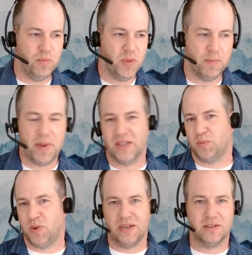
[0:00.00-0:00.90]
the best
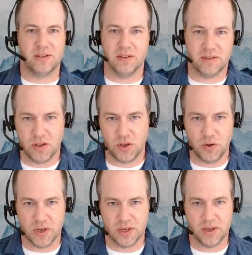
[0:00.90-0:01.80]
practices that you
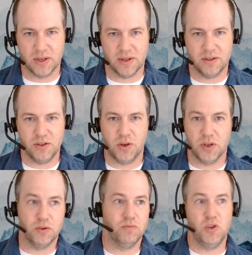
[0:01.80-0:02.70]

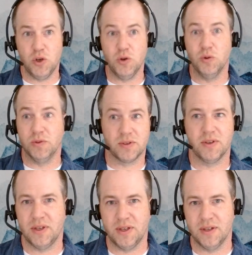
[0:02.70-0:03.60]
can use
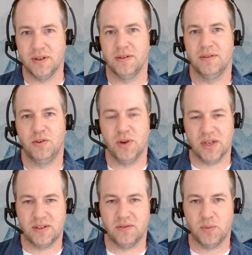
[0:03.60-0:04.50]
in
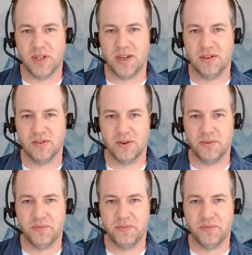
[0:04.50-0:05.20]
GridEx 7 planning. So